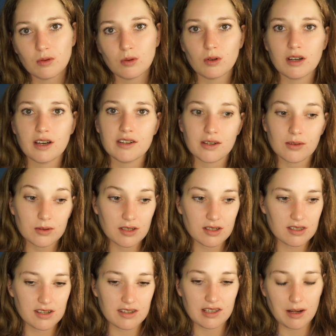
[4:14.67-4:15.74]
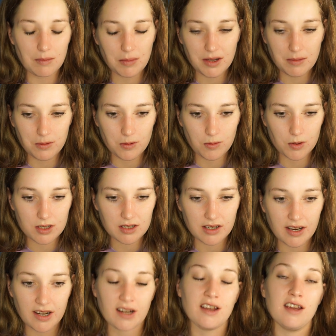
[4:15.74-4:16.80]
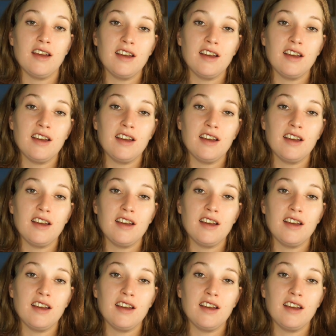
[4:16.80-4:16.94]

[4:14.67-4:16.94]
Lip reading: all I noticed is that people were saying